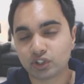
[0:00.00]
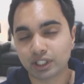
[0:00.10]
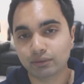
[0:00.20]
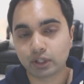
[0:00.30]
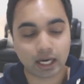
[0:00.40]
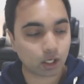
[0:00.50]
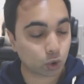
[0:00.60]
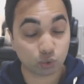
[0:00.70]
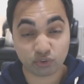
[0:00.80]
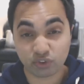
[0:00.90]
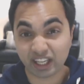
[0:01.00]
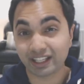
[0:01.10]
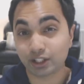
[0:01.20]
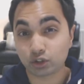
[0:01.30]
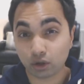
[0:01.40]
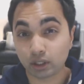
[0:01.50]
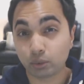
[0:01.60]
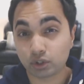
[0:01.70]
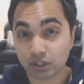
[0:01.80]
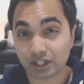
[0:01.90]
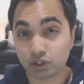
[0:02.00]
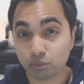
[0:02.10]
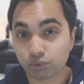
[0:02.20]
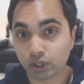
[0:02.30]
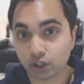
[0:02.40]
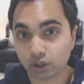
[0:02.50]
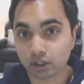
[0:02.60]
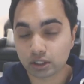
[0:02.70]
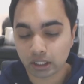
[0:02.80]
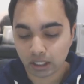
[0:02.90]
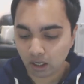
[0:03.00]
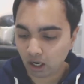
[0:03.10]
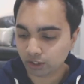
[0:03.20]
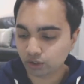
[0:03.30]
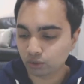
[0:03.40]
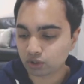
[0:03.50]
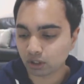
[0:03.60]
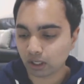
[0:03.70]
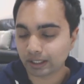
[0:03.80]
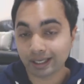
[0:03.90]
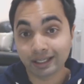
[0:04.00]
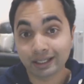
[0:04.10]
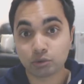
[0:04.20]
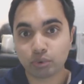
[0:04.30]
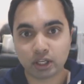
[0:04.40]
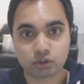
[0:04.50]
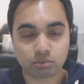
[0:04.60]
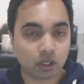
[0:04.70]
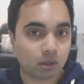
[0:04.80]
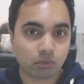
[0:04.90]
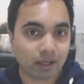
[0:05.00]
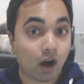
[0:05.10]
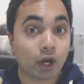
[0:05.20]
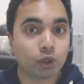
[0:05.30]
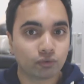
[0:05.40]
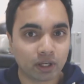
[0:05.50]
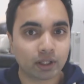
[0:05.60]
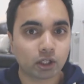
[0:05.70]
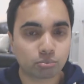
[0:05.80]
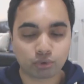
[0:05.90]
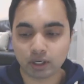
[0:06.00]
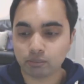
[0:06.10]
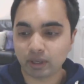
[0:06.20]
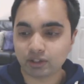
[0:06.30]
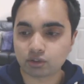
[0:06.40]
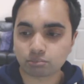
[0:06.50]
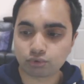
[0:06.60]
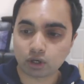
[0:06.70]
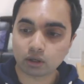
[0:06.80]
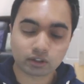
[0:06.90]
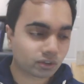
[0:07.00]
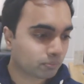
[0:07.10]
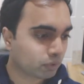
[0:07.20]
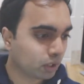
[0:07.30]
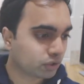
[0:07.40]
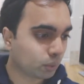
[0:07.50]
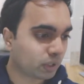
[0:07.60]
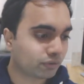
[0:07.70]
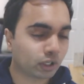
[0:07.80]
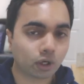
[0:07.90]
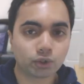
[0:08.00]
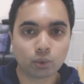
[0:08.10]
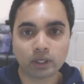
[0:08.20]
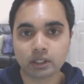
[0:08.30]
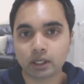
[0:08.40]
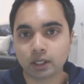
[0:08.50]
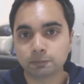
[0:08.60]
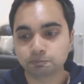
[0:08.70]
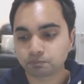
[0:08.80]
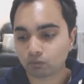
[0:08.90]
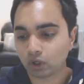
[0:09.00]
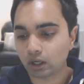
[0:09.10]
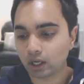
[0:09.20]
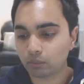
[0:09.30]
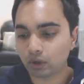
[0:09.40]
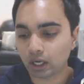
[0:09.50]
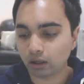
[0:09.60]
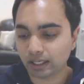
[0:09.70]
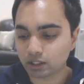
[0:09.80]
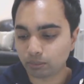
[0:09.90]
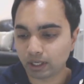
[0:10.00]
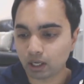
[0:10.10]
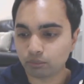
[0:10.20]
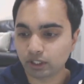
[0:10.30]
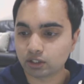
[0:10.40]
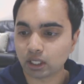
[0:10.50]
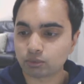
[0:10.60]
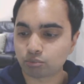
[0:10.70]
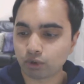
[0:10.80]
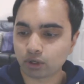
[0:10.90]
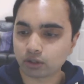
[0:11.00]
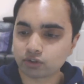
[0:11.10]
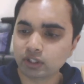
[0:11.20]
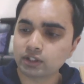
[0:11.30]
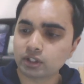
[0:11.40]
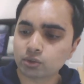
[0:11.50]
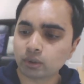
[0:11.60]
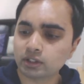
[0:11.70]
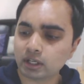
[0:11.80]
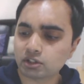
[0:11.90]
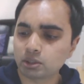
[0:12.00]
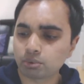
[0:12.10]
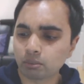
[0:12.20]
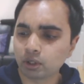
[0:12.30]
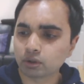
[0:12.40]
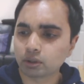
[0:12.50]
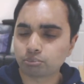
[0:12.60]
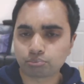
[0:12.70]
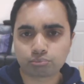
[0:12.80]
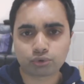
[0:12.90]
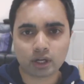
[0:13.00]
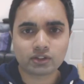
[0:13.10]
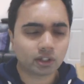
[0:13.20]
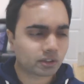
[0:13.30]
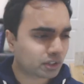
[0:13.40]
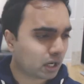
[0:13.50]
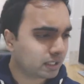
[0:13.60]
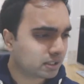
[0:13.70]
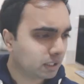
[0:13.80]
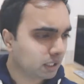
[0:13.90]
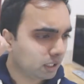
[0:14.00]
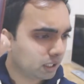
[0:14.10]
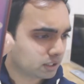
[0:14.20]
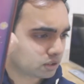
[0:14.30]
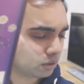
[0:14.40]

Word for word: received that called Thickening Tonic, which is actually pretty good. I use like Indian-based, um, like Ayurvedic-based products. So whenever I go to India, um, I like to pick up these types of products. This one is actually probably on the pricier side. It's